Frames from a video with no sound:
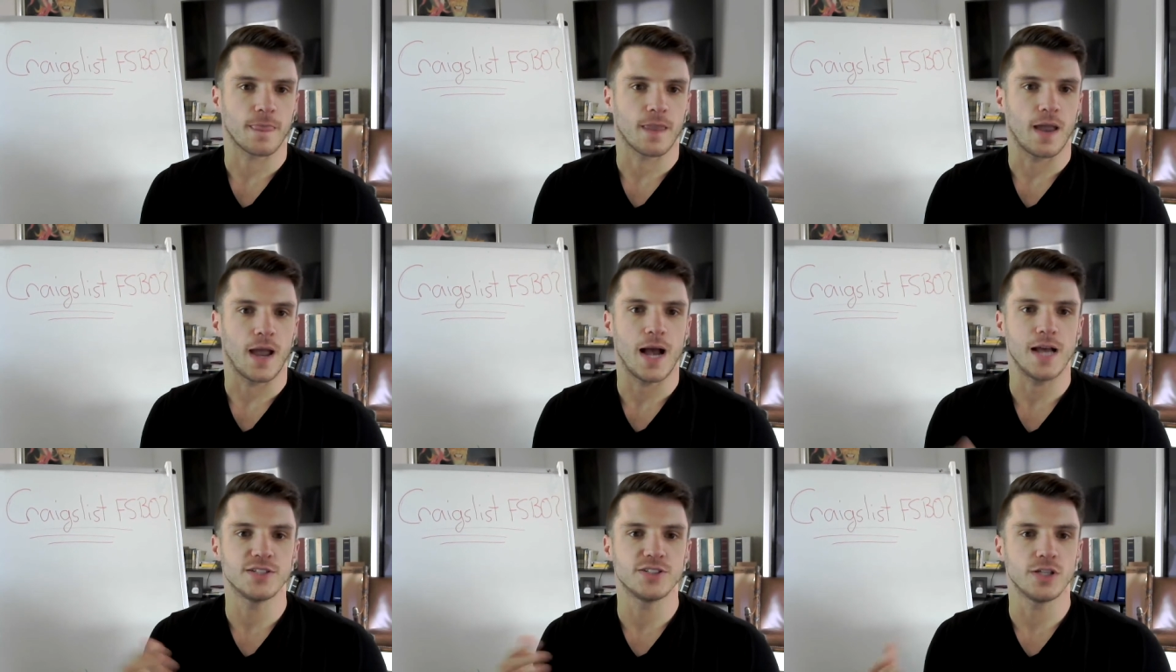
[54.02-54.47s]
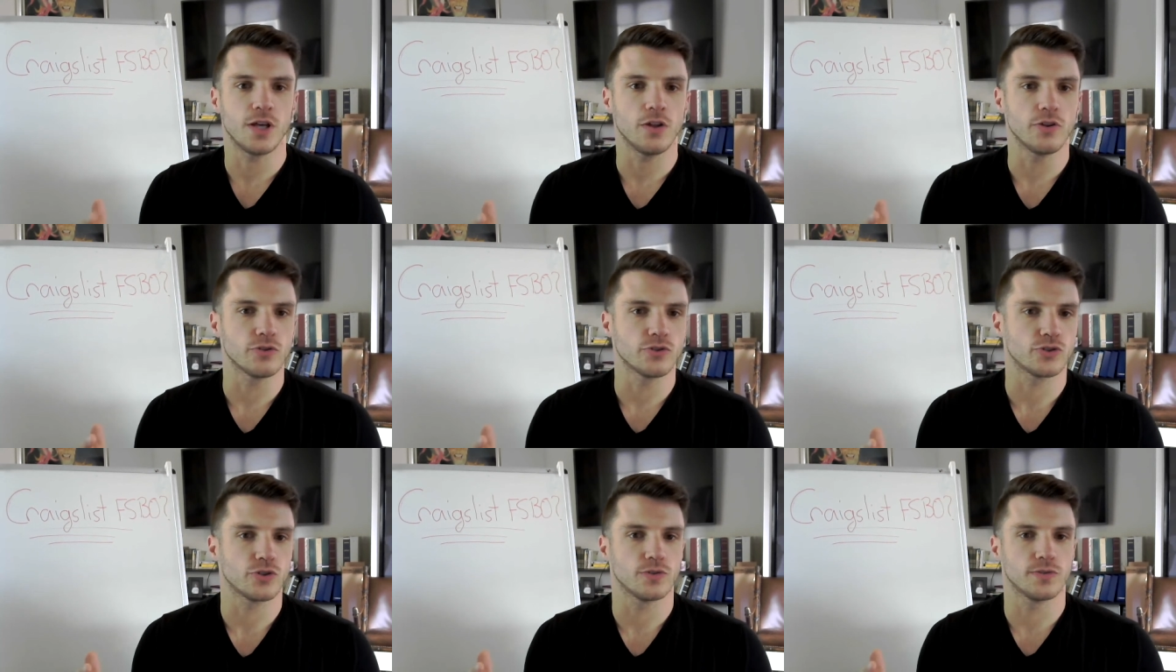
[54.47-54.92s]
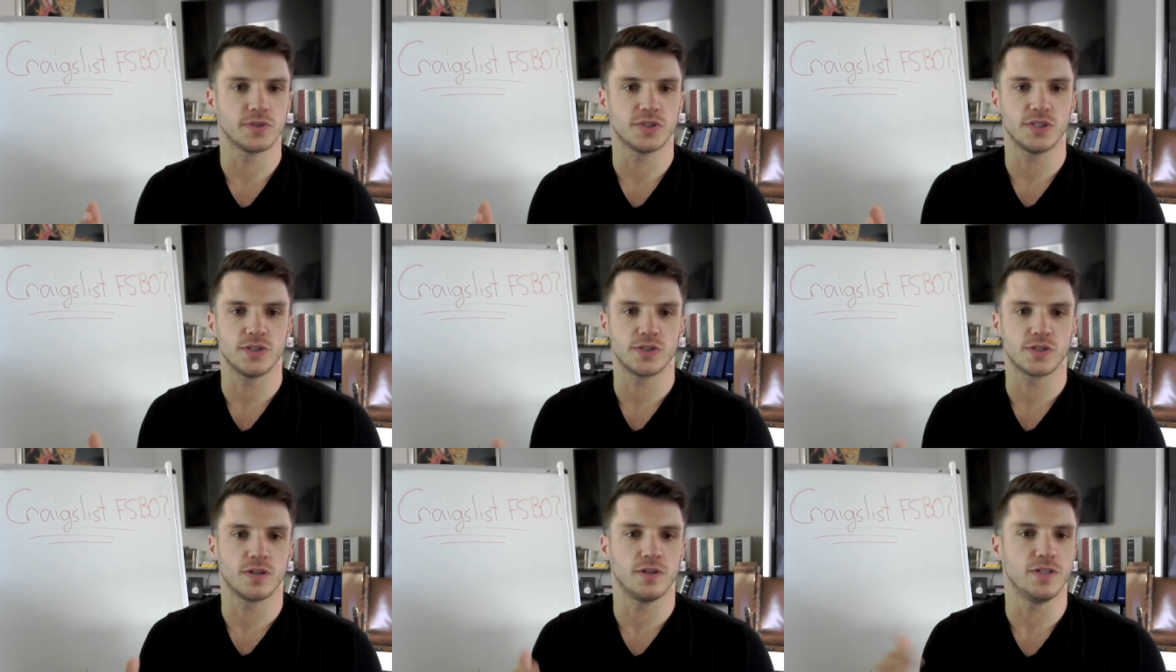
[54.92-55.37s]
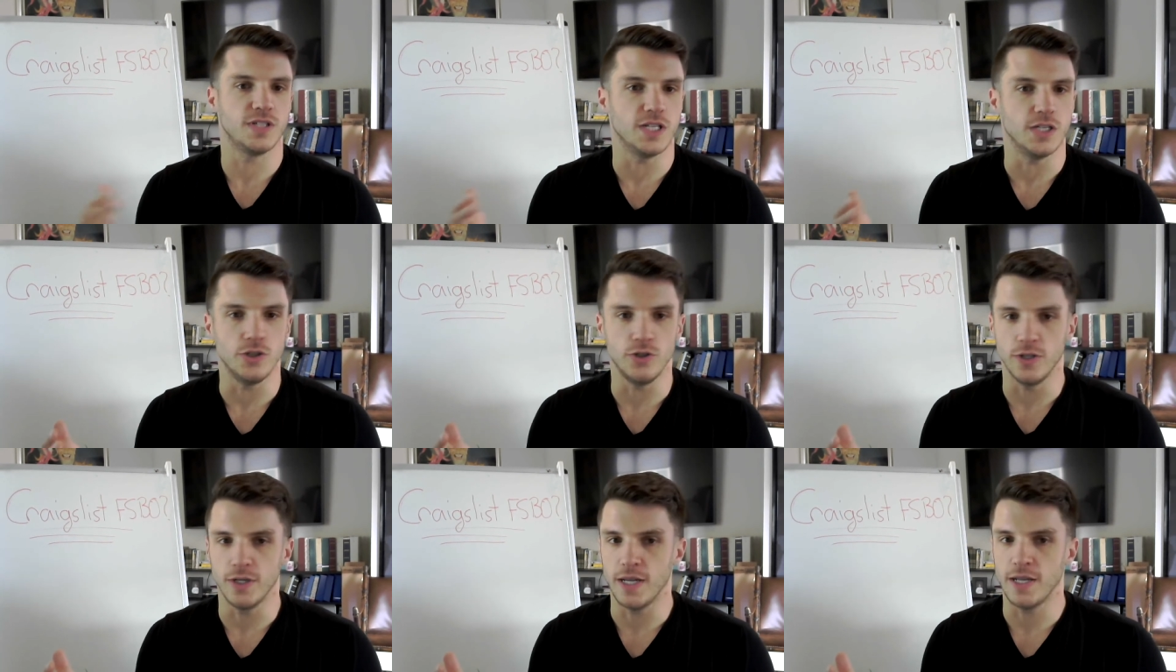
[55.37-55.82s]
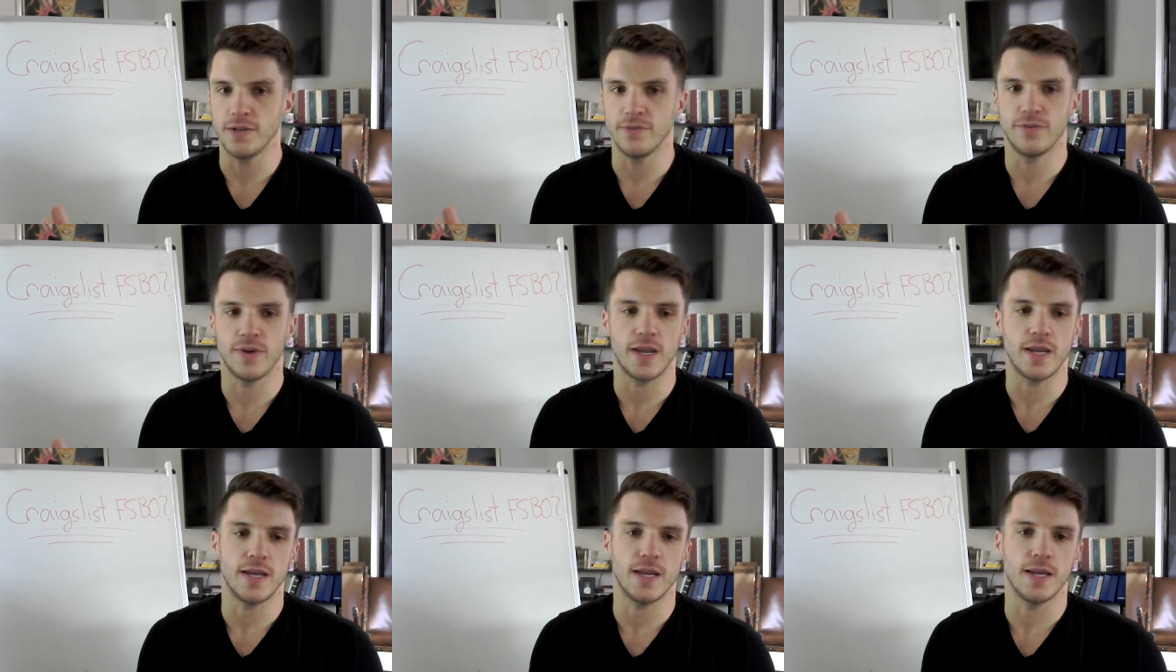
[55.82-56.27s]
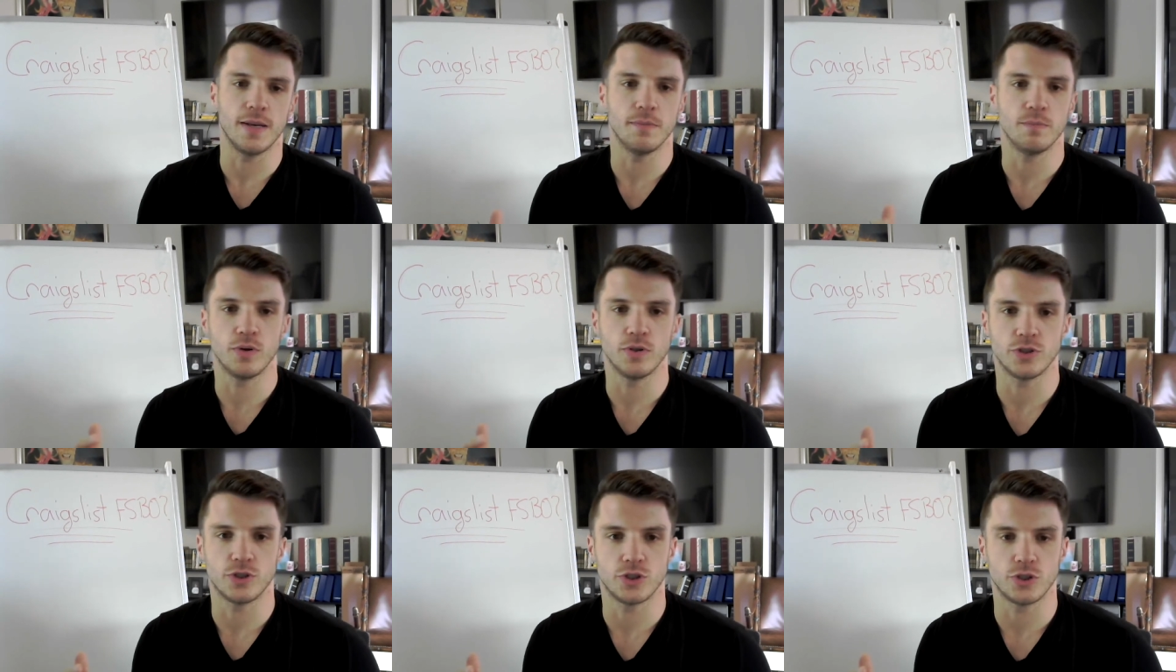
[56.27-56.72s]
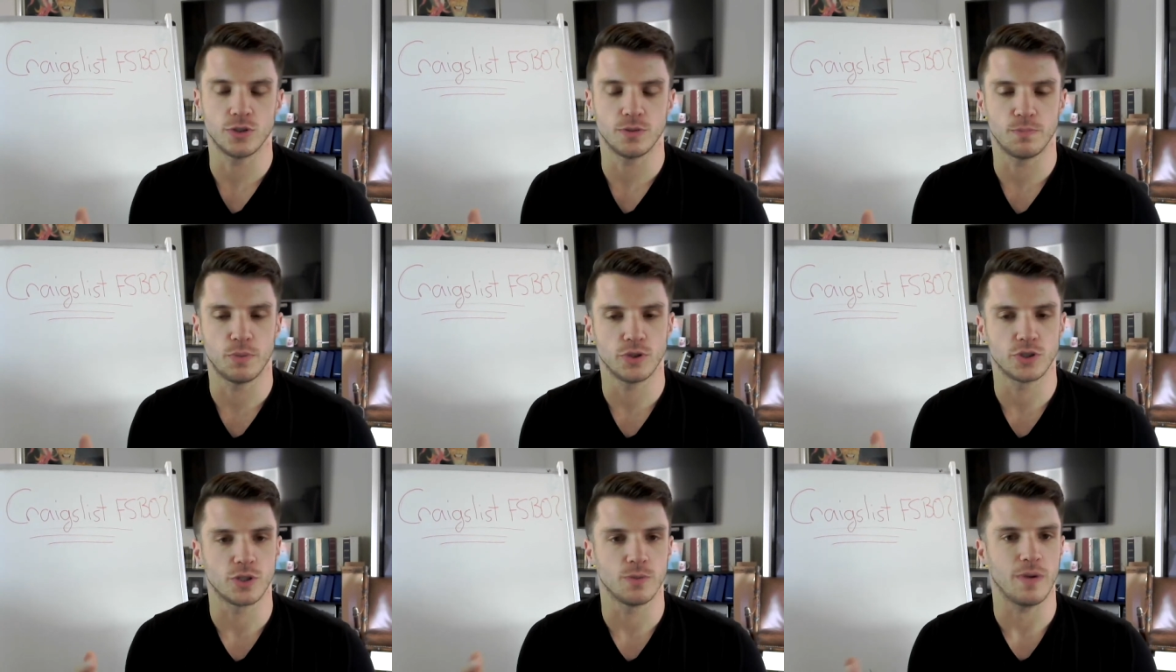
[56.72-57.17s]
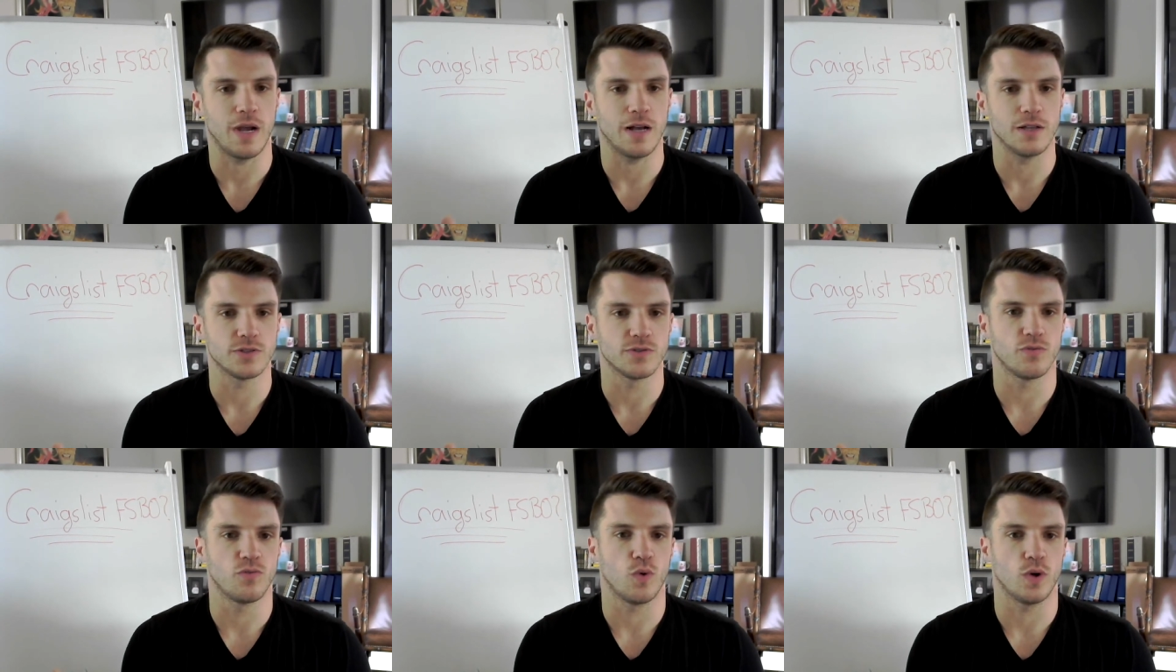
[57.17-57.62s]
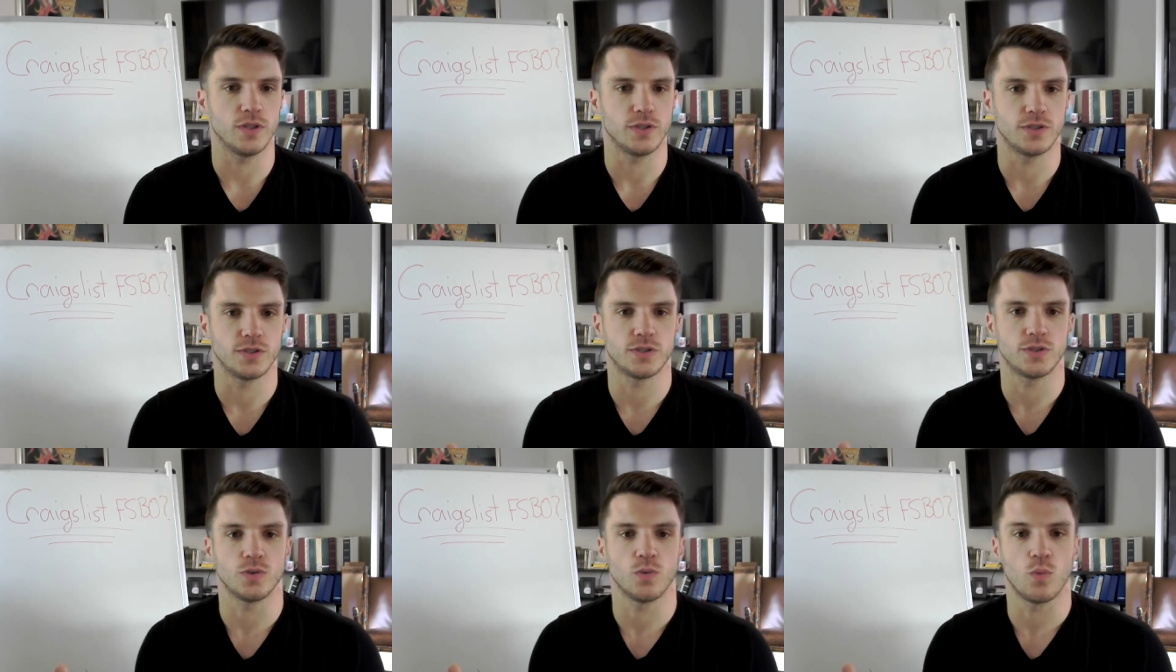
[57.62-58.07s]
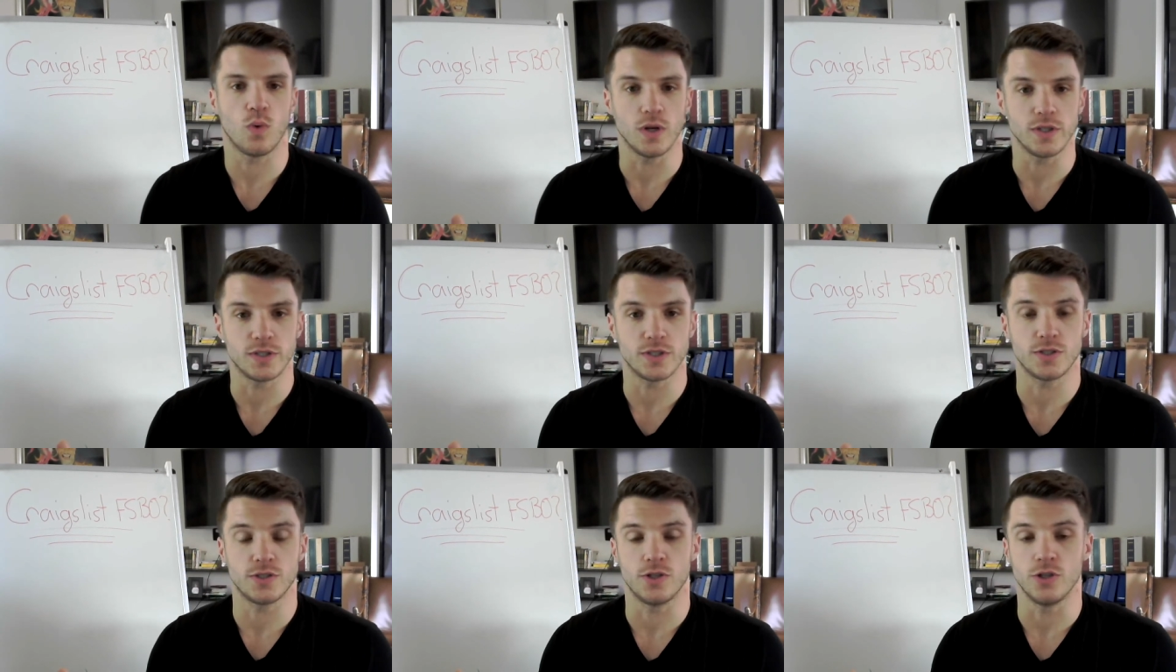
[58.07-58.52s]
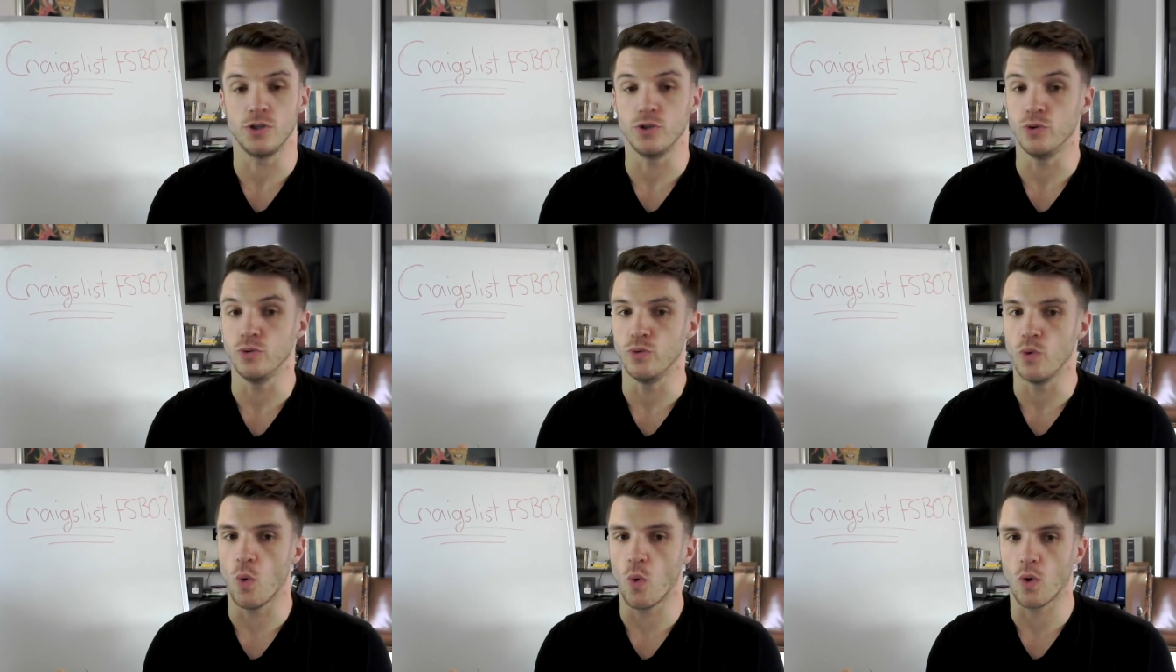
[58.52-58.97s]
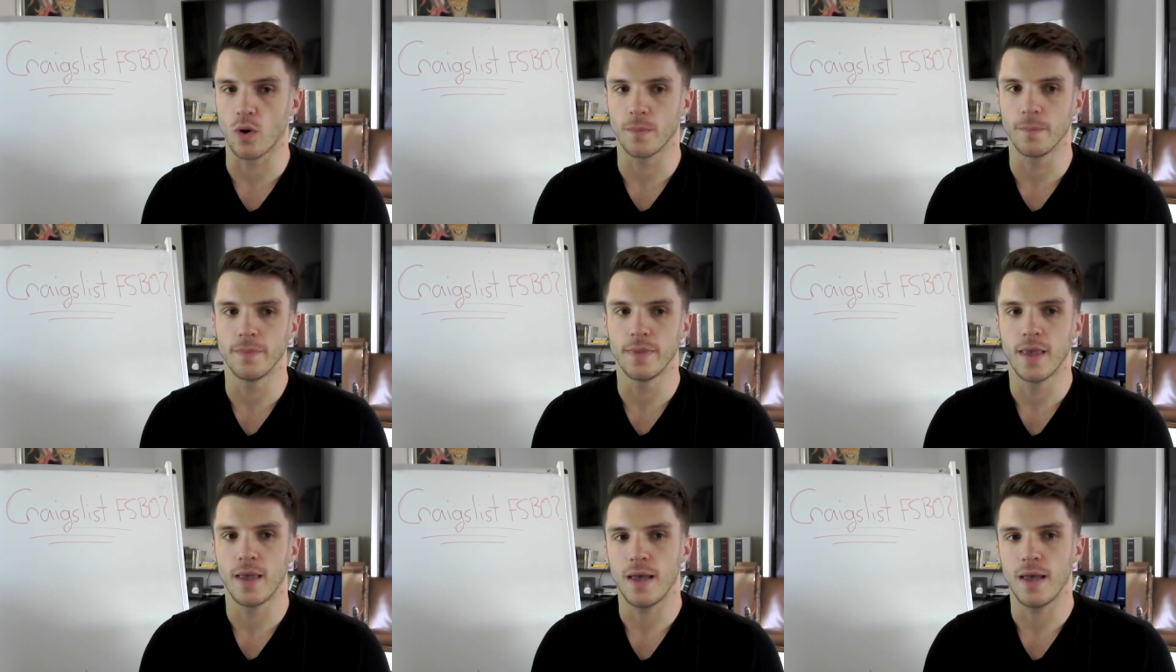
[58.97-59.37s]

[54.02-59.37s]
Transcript: as the other services continue to innovate and push push the bounds of what's what's the new norm,